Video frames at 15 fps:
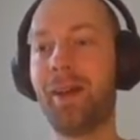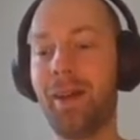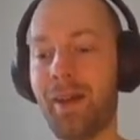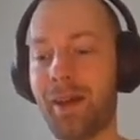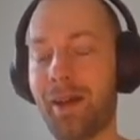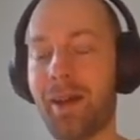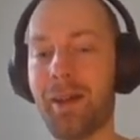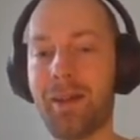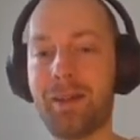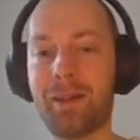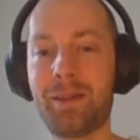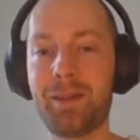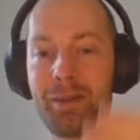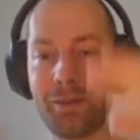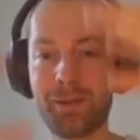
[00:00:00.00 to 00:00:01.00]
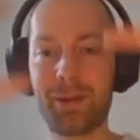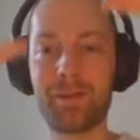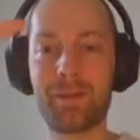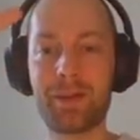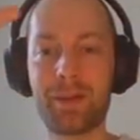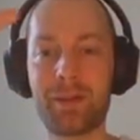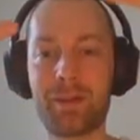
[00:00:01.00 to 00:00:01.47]
and here you have
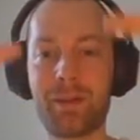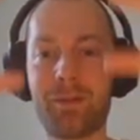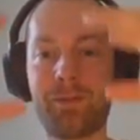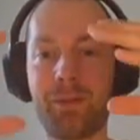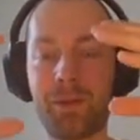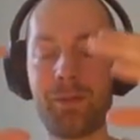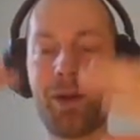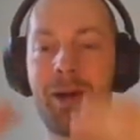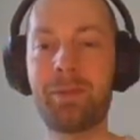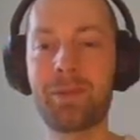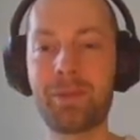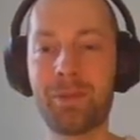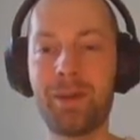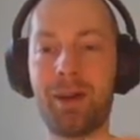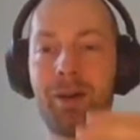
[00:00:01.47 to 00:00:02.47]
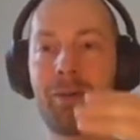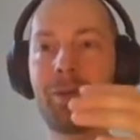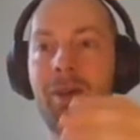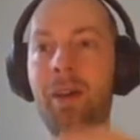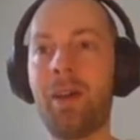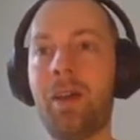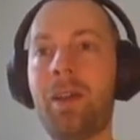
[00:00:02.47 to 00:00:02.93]
like from up to down.